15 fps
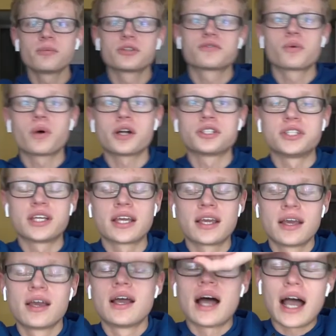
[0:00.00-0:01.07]
much for watching.
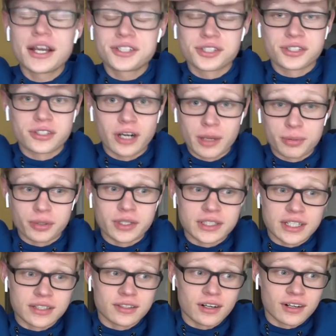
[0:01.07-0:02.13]
I should start uploading
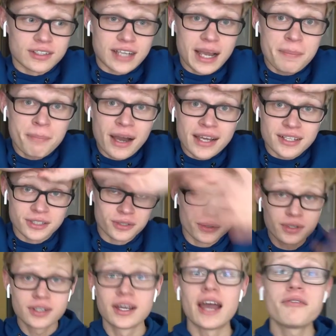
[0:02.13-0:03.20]
TikToks. I might,
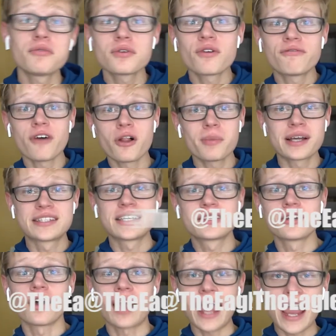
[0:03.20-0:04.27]
dude. Everyone go follow my
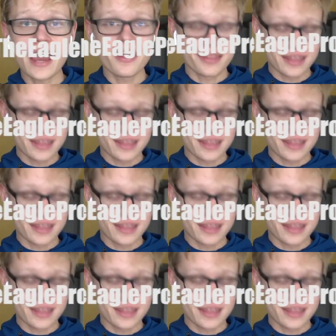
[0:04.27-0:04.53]
TikTok at